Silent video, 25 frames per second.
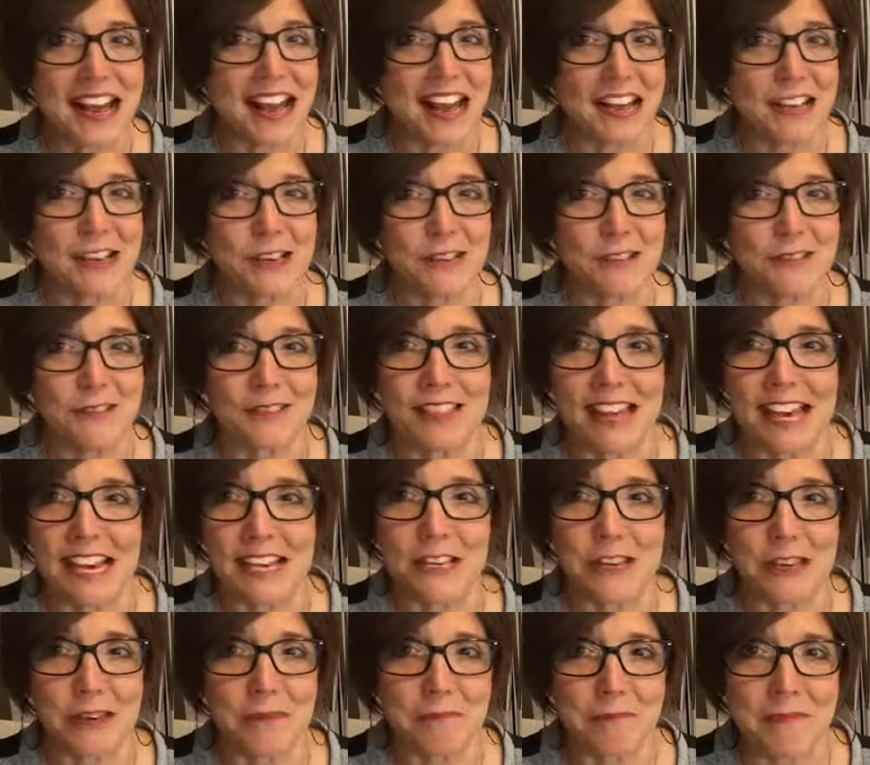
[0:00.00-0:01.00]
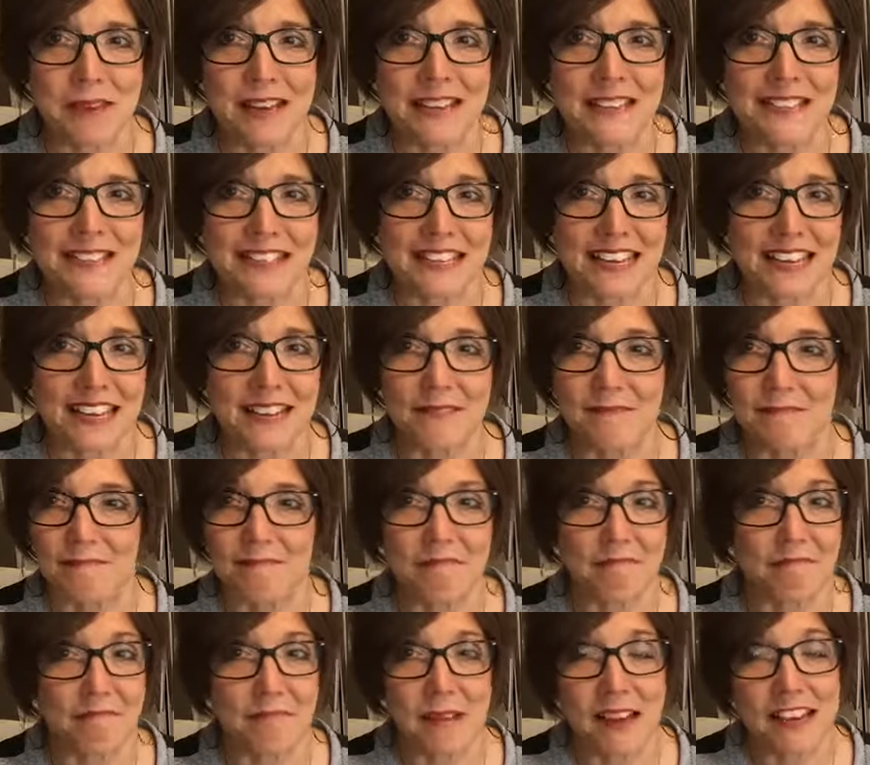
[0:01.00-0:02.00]
and you think you missed it
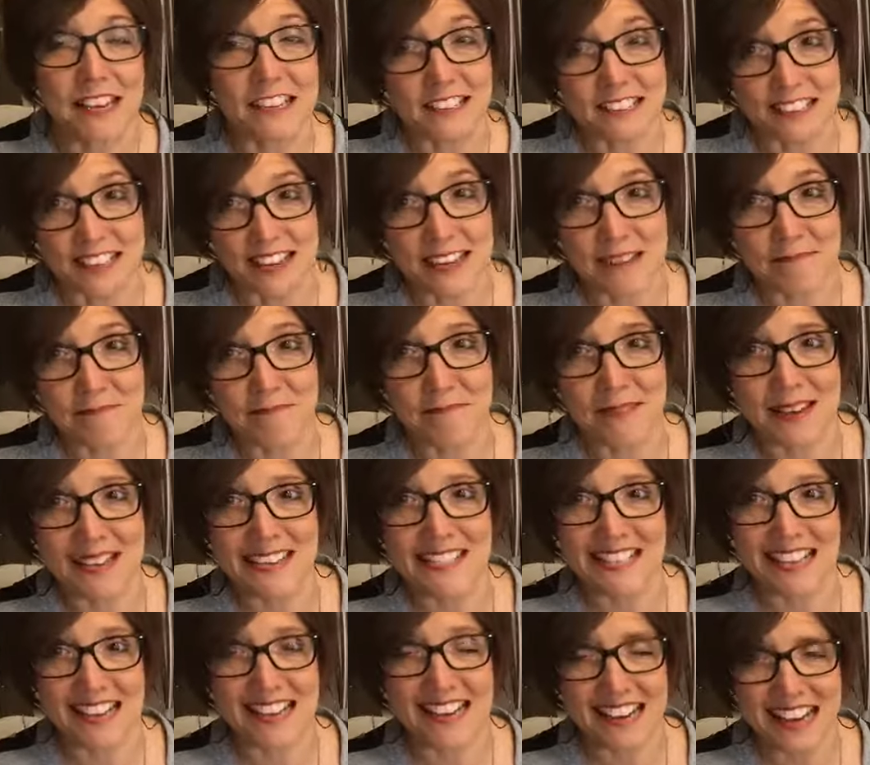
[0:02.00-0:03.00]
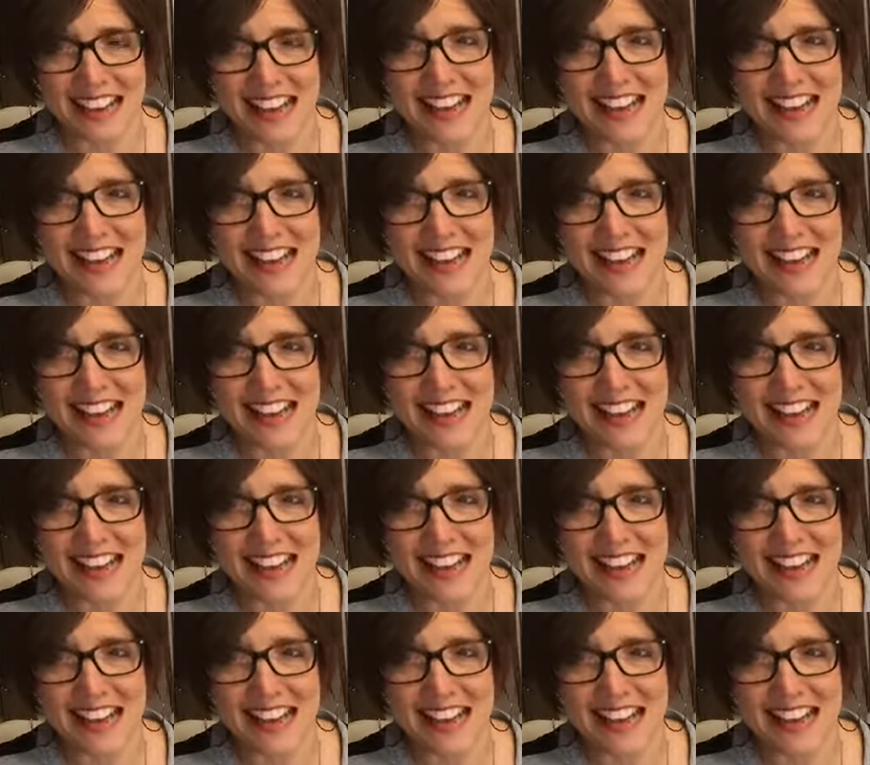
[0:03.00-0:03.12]
but you didn't miss it.